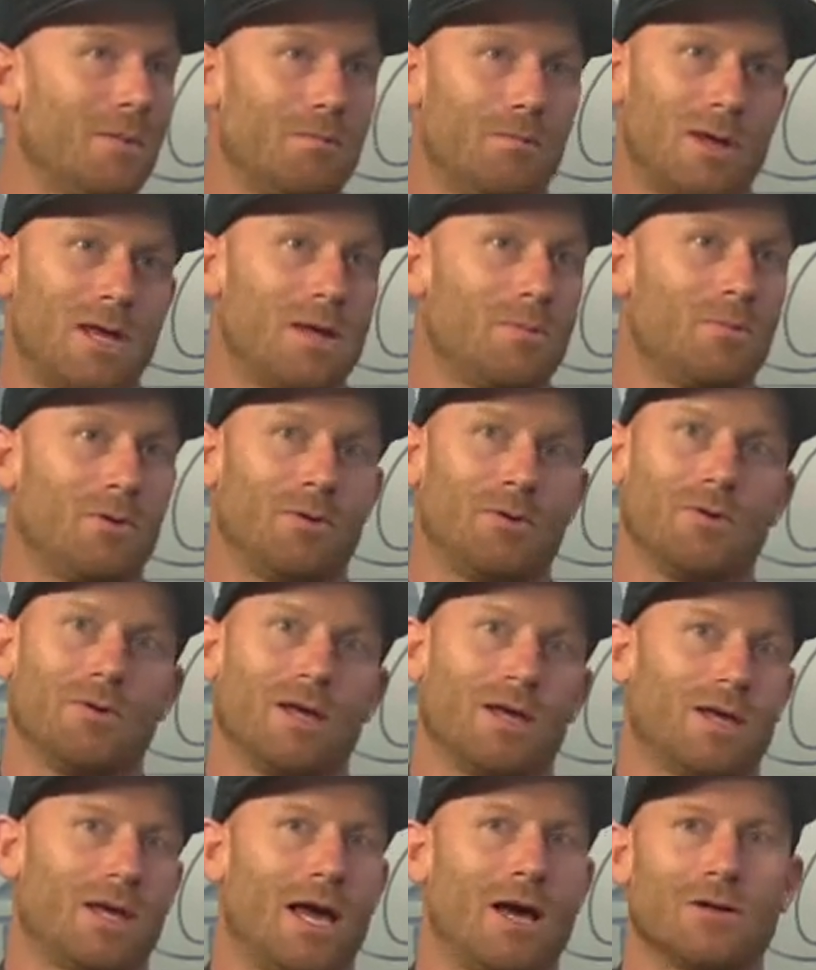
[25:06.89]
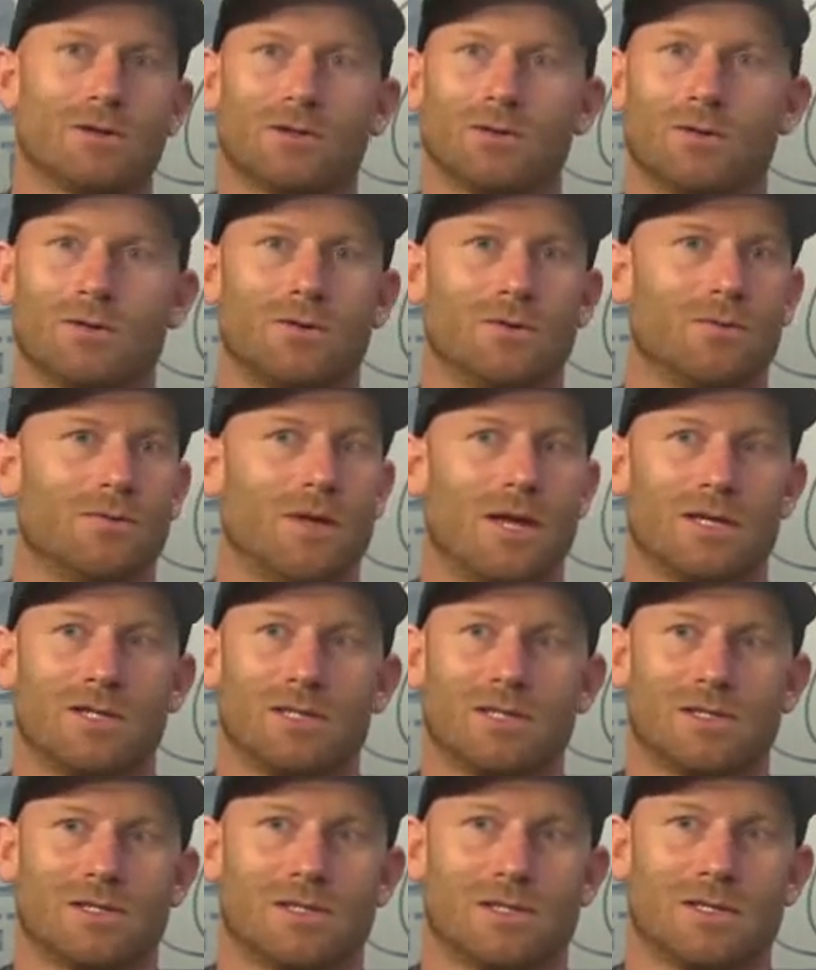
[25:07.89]
people, like household, like
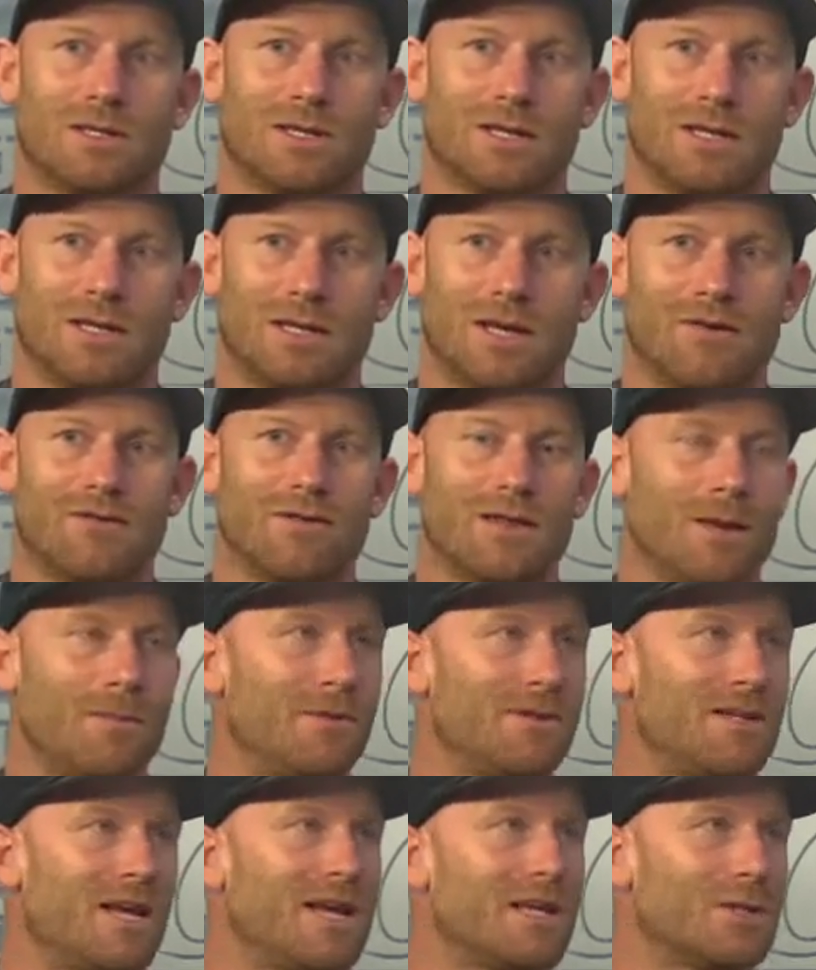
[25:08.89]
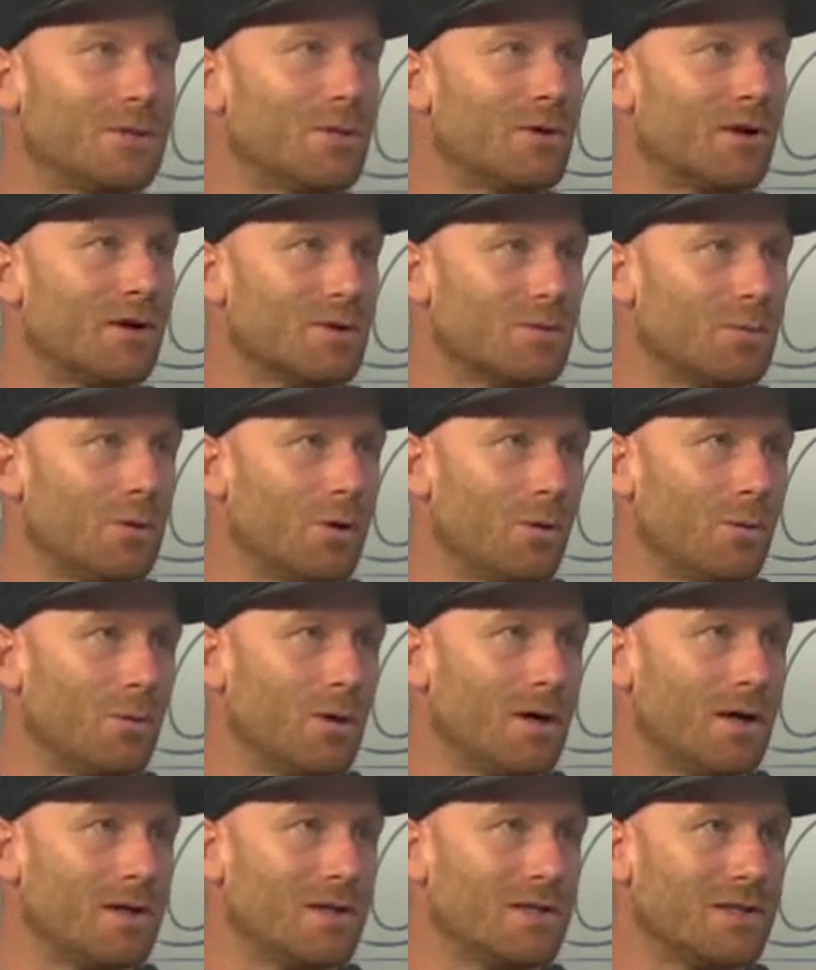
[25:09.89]
just giving them a taste of what our sport
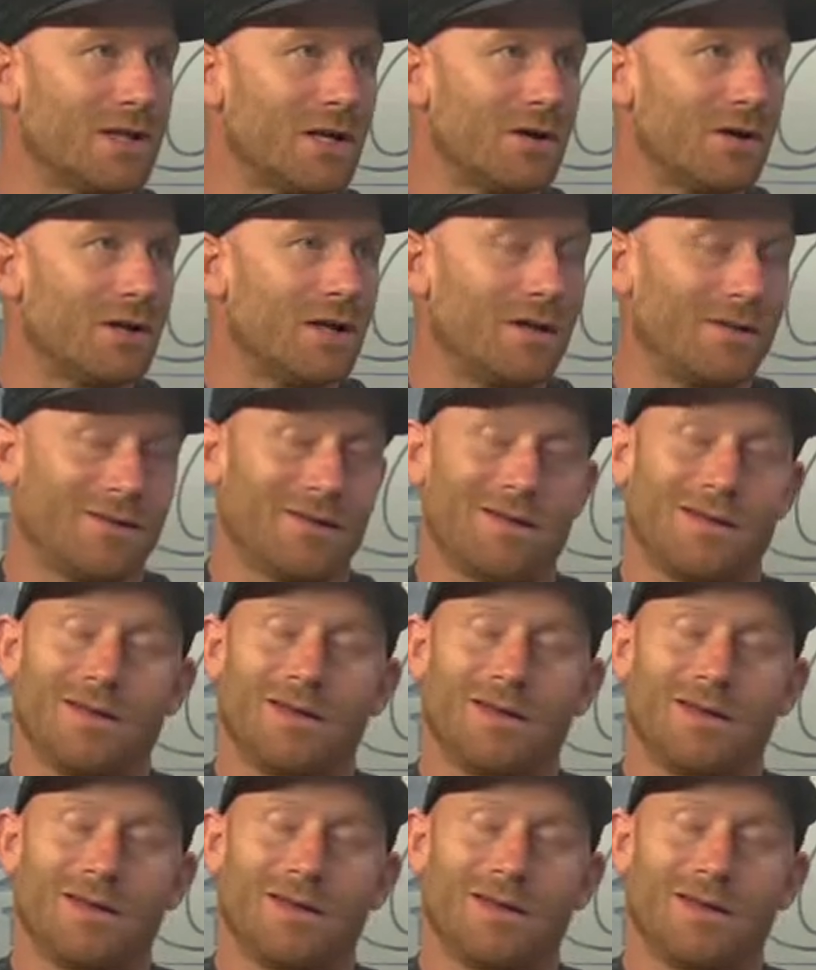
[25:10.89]
was, you know, and